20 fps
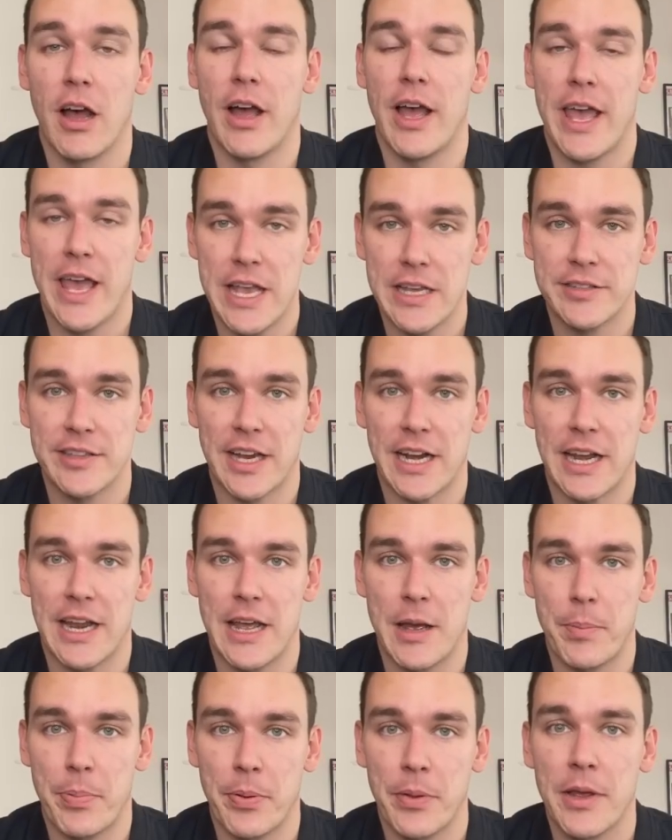Here's the
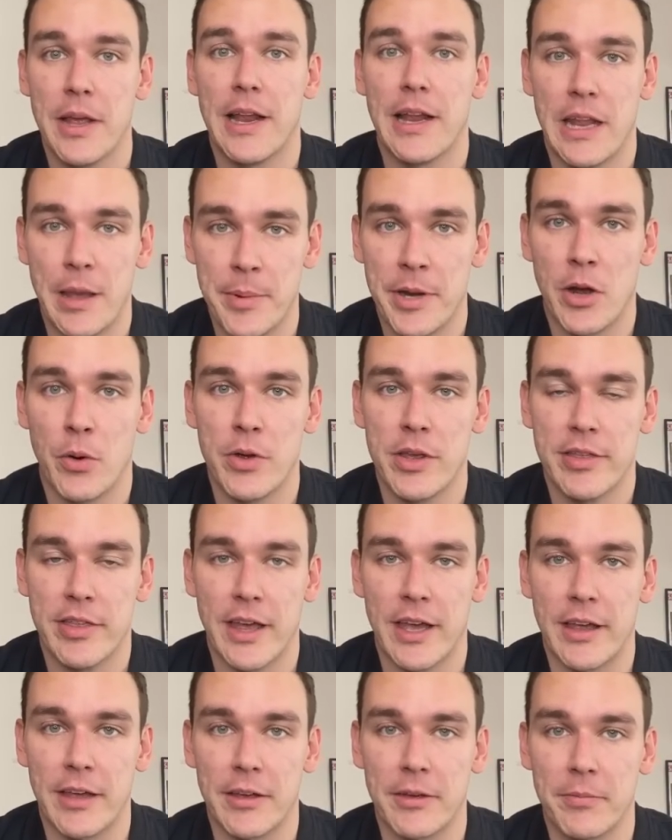clip. Let me know what you think.